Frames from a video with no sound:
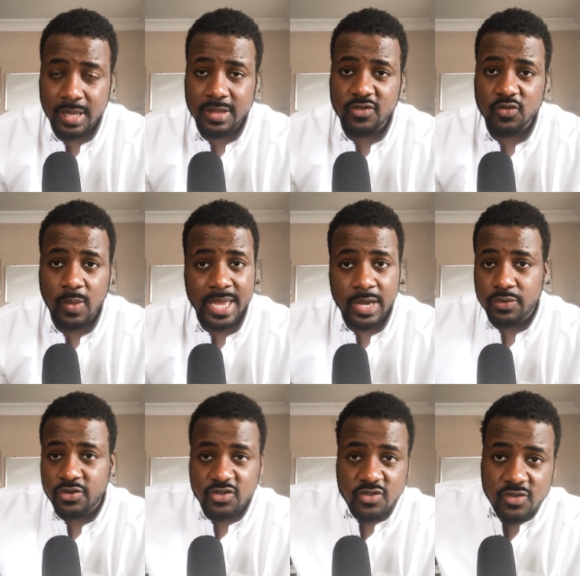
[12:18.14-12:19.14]
this way, he
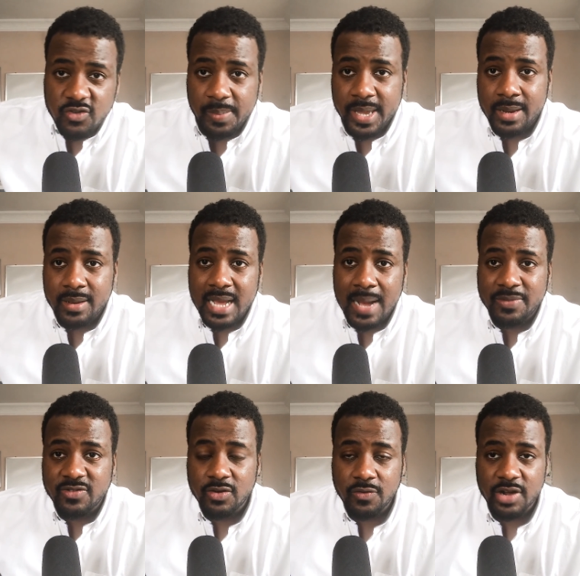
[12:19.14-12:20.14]
would just spin the
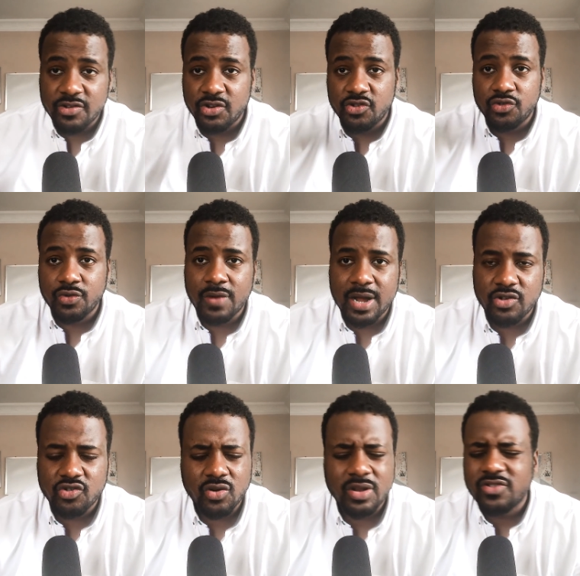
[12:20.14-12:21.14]
opposite direction and shoot around
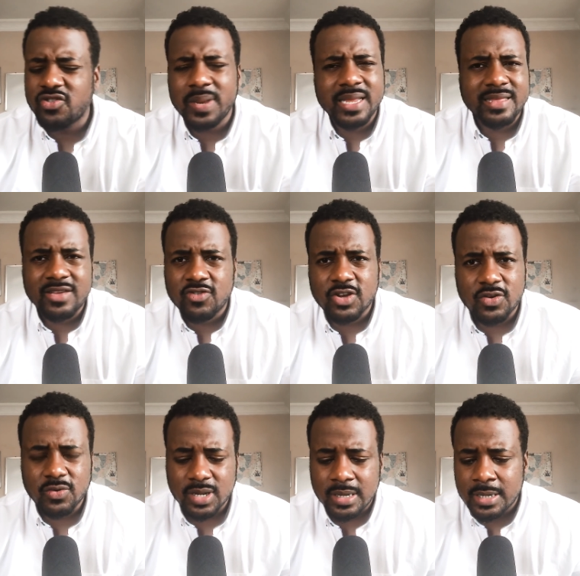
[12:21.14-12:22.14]
his shoulder. There's so many things you can
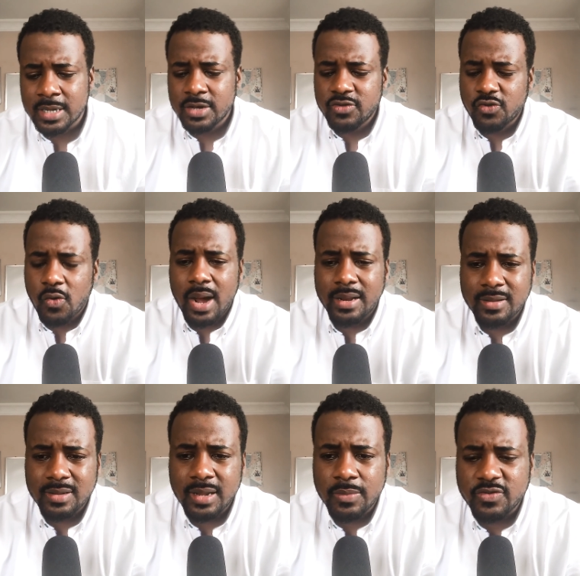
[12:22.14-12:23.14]
do to score out of
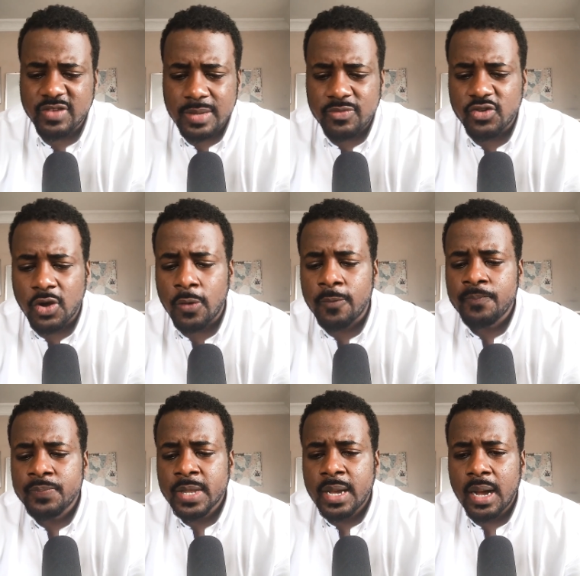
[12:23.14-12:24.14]
the double team. So
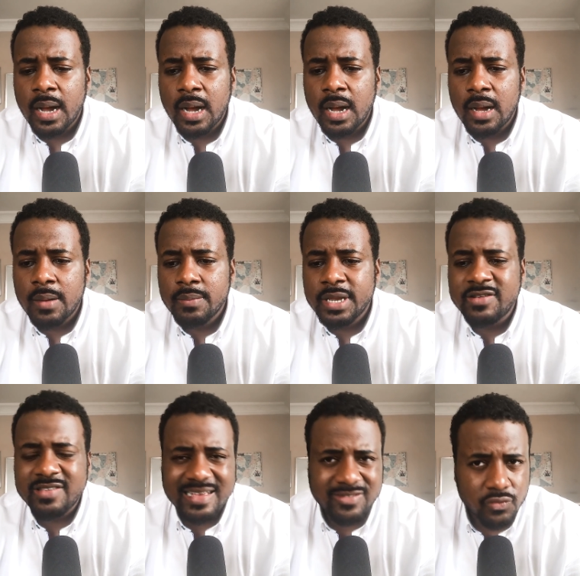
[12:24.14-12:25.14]
he
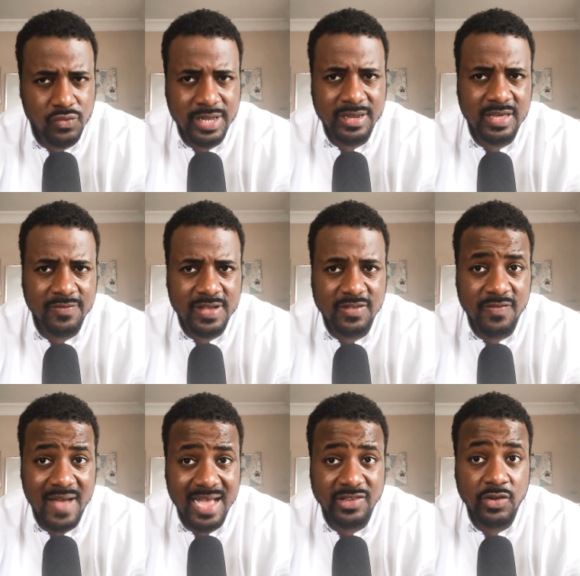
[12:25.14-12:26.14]
just has to read the defense
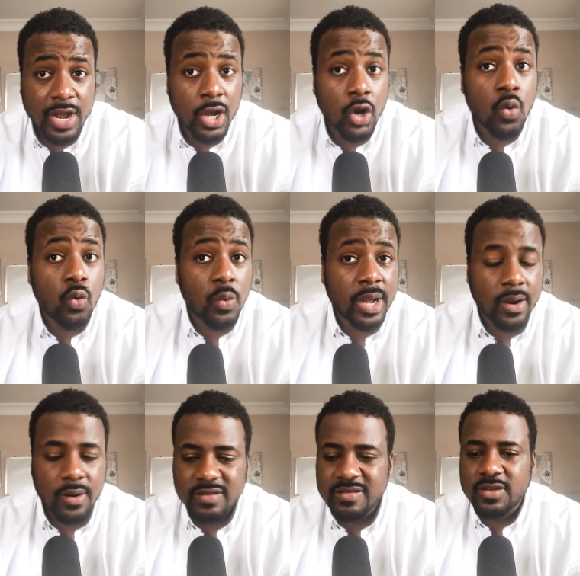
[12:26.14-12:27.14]
faster and go
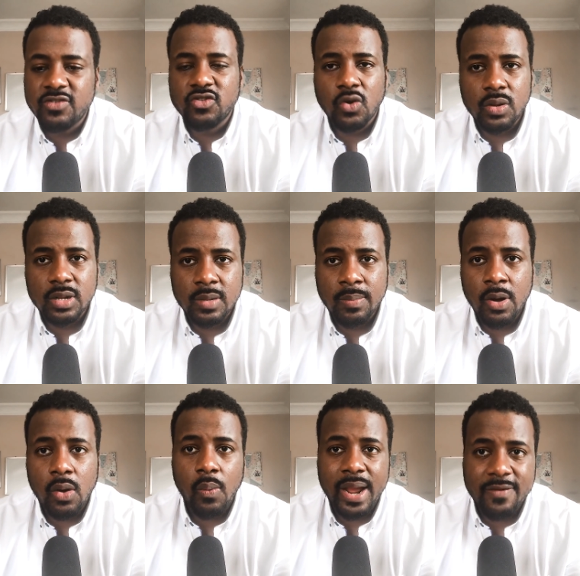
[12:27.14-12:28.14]
quicker instead of just holding the
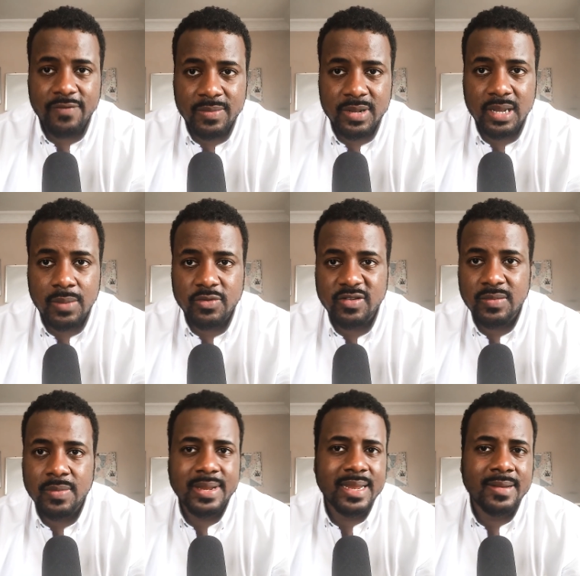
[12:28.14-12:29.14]
ball, waiting for them to double
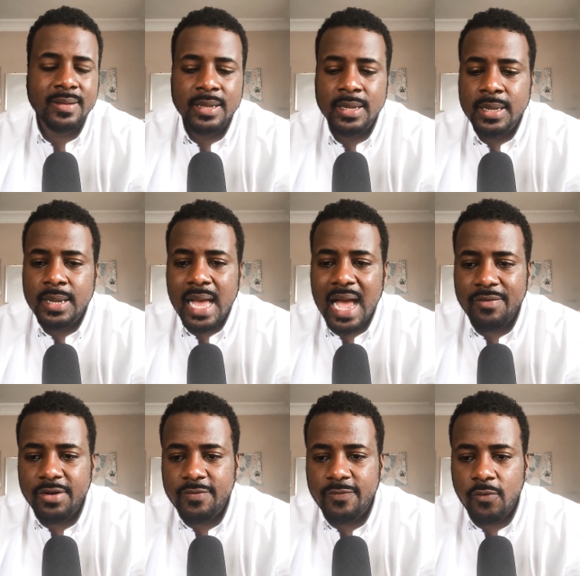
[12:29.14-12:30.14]
team and then
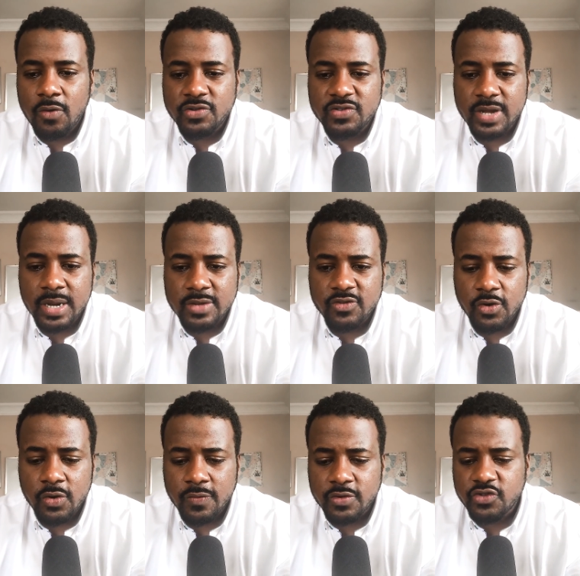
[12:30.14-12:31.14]
having unforced
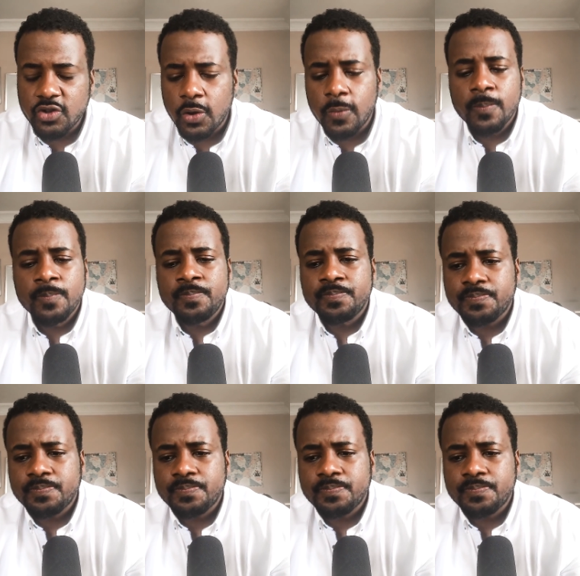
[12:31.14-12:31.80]
turnovers. So